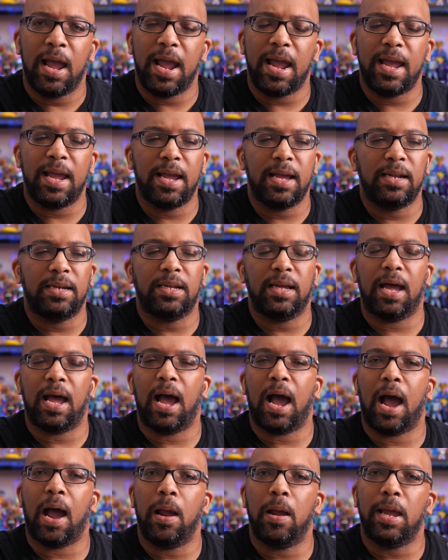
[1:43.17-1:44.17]
And
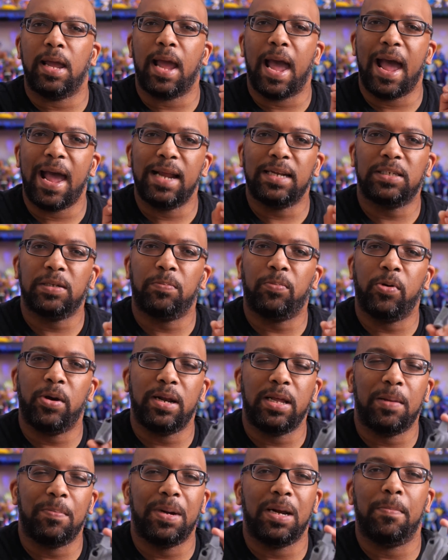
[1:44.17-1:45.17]
I had to
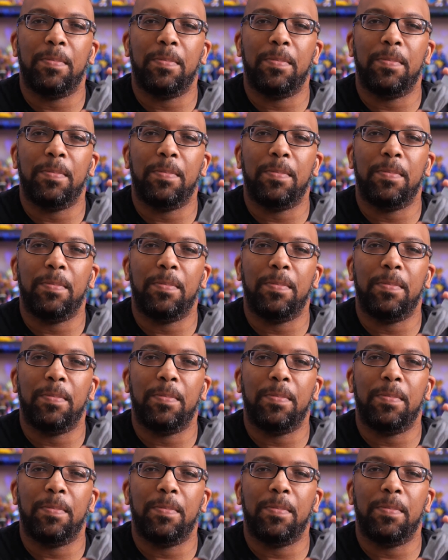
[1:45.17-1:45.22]
print him